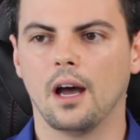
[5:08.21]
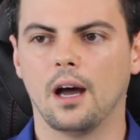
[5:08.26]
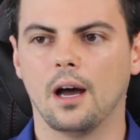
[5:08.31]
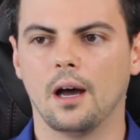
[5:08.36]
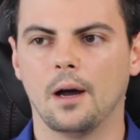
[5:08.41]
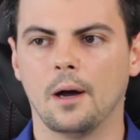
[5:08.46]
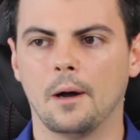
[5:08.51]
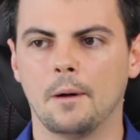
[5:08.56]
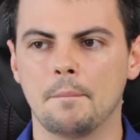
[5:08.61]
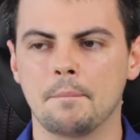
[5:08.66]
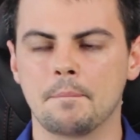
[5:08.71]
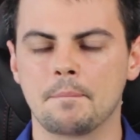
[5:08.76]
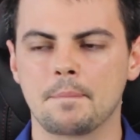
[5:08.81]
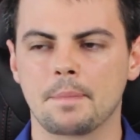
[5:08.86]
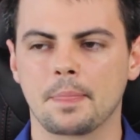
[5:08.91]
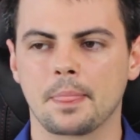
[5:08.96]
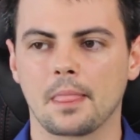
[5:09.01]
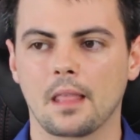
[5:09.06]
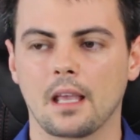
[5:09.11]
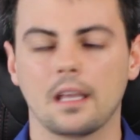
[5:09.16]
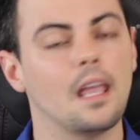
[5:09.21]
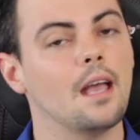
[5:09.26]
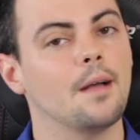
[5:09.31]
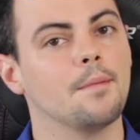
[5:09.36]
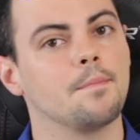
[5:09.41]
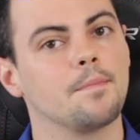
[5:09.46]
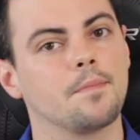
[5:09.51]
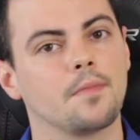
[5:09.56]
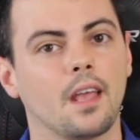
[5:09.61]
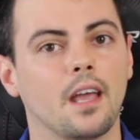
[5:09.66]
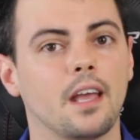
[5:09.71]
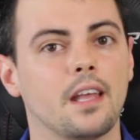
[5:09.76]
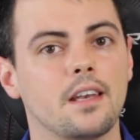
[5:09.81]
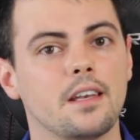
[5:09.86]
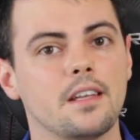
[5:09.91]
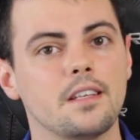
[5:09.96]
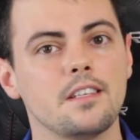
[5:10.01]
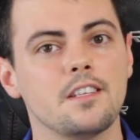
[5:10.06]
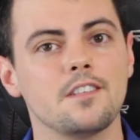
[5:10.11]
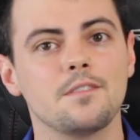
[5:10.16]
Yeah,
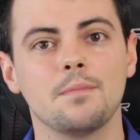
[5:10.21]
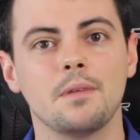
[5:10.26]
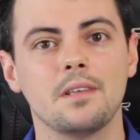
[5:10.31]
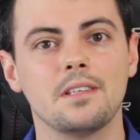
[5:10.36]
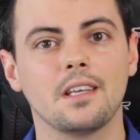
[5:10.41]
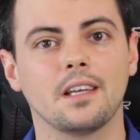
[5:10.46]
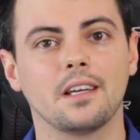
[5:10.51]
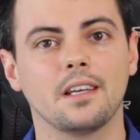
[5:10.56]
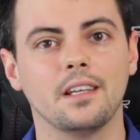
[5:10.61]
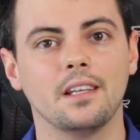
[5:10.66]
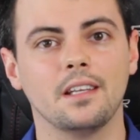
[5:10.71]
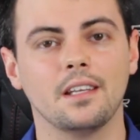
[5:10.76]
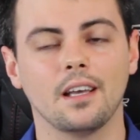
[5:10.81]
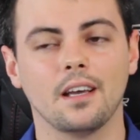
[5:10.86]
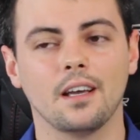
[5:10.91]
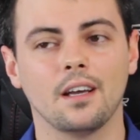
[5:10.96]
and this is basically